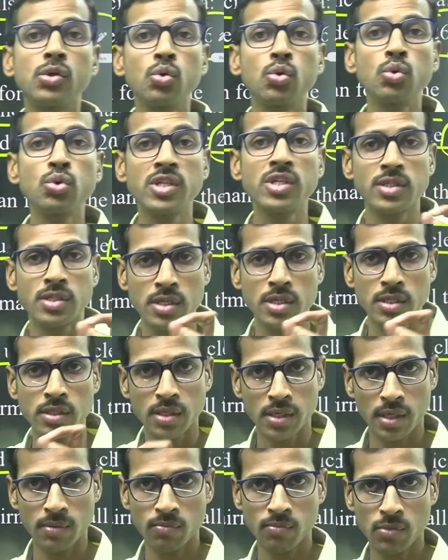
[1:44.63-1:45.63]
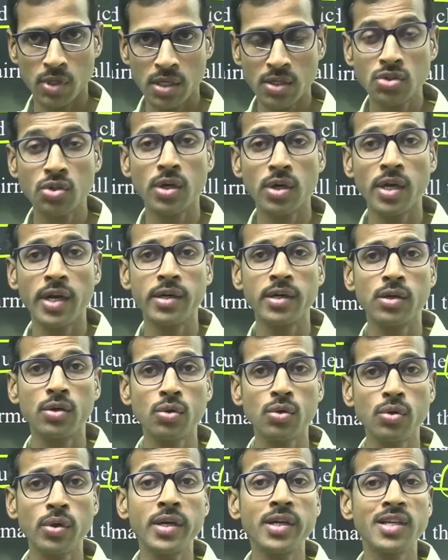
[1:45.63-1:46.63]
263, that is related to
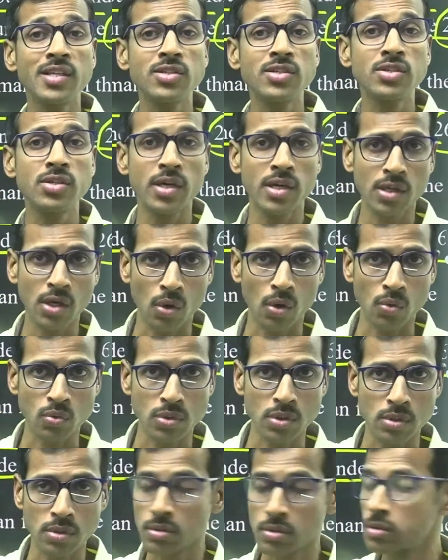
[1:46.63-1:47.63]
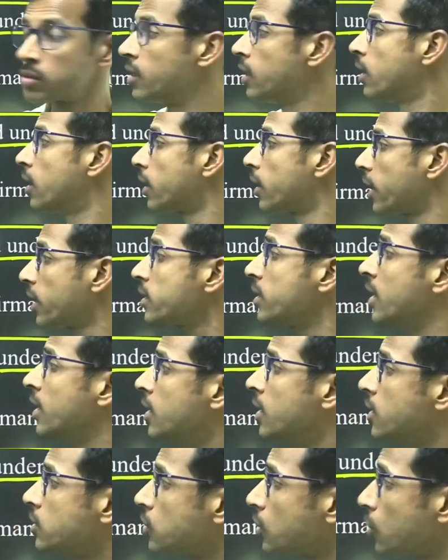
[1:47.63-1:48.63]
interstate councils, right?
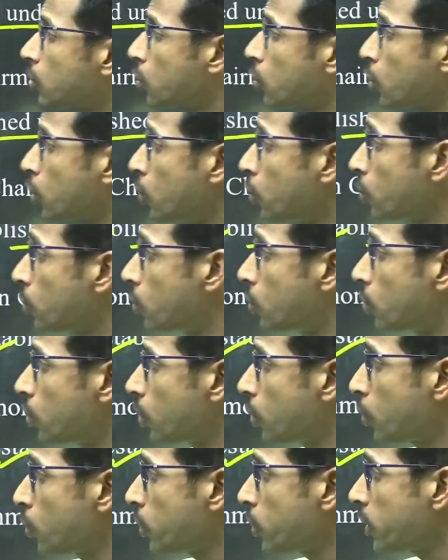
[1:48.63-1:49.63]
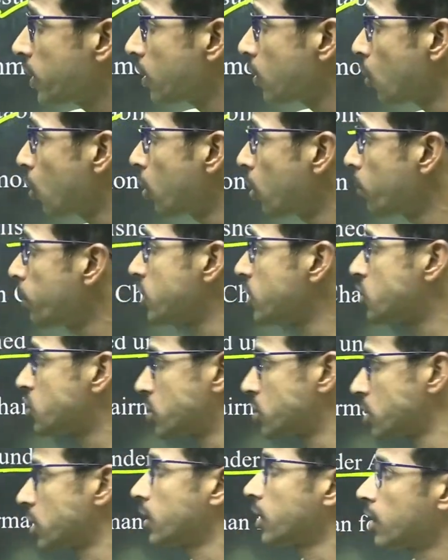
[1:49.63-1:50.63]
So Union Home
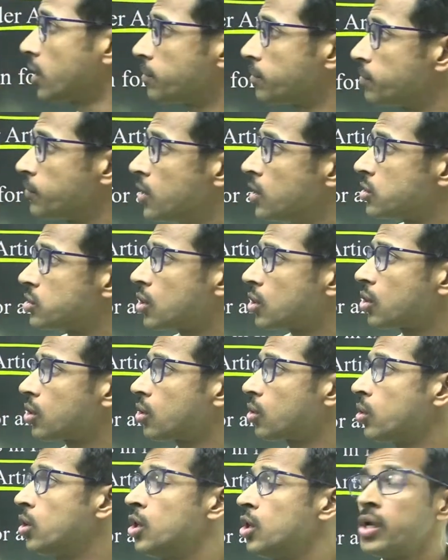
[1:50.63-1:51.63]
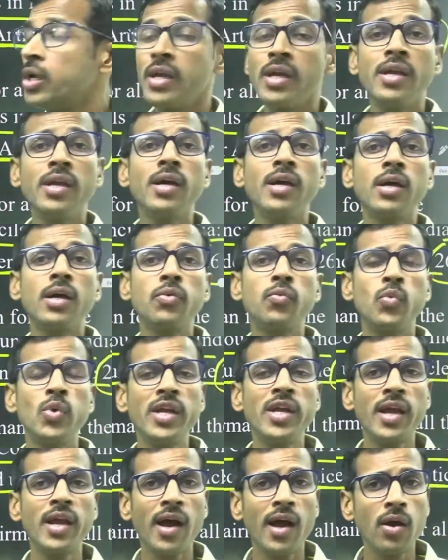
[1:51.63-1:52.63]
Minister here. So here we
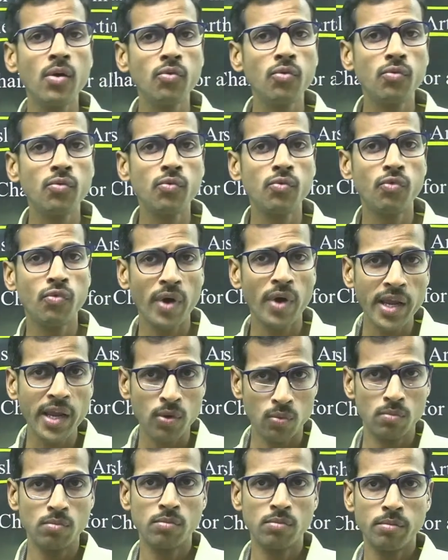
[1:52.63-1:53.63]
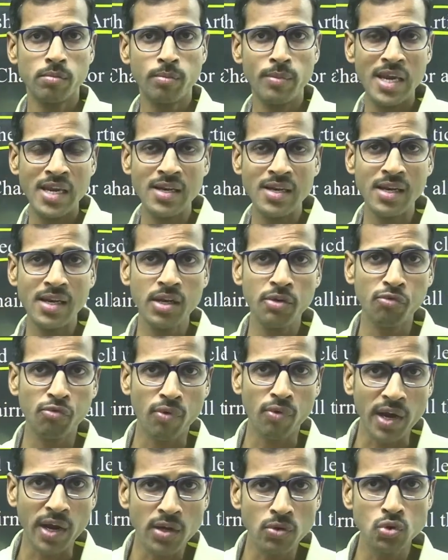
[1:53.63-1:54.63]
have mainly
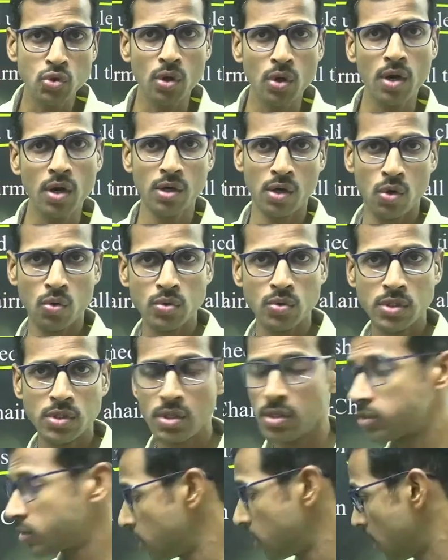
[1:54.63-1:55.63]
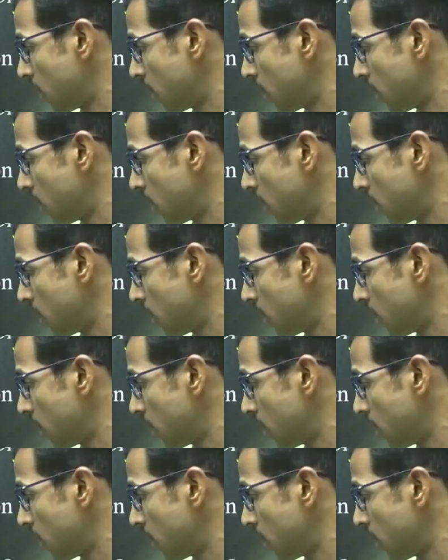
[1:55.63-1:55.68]
five zonal councils,